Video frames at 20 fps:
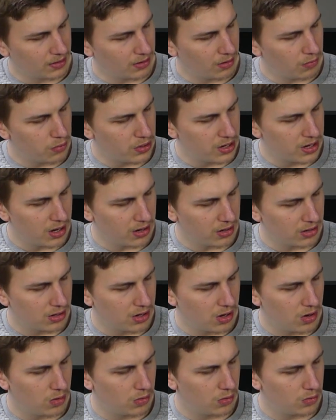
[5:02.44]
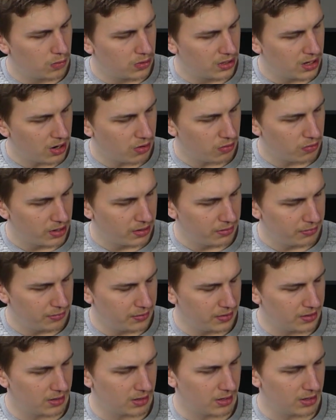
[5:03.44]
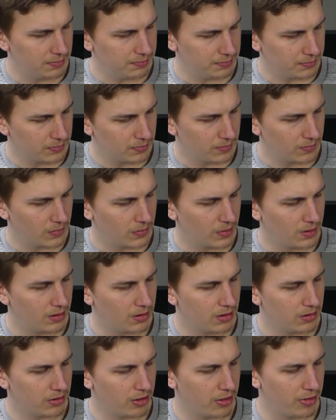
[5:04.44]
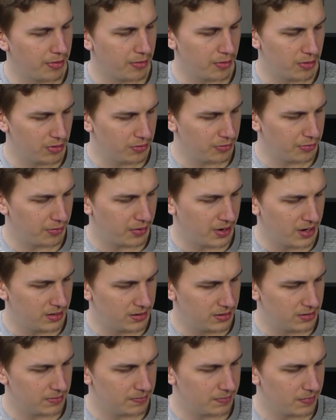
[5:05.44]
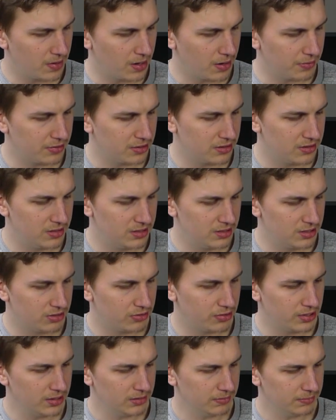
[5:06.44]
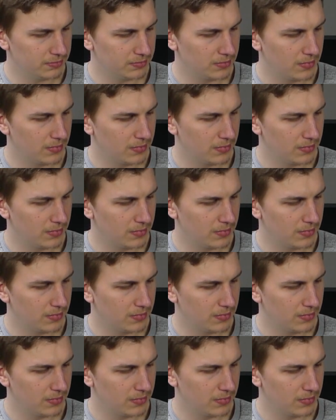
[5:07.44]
we're gonna go with our ring finger on the 3rd fret of the D string.